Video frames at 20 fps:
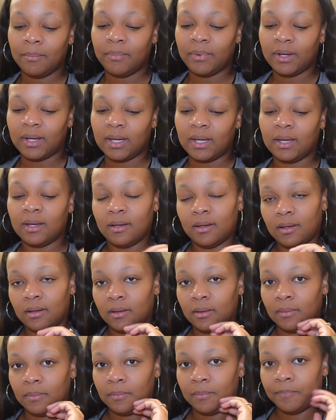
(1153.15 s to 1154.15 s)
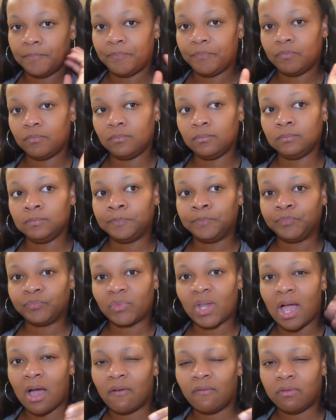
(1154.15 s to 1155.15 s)
but
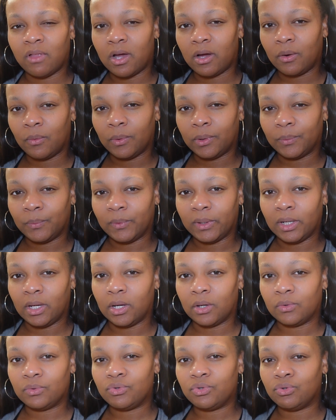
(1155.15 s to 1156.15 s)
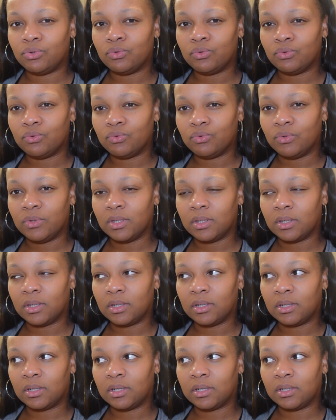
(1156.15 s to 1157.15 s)
I'll vlog when we go to
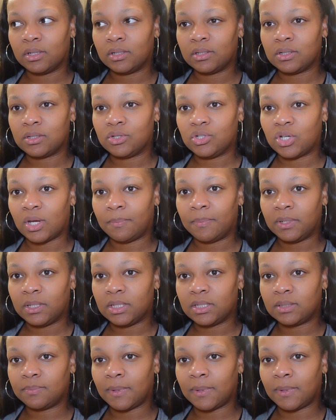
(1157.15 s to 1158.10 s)
the Japanese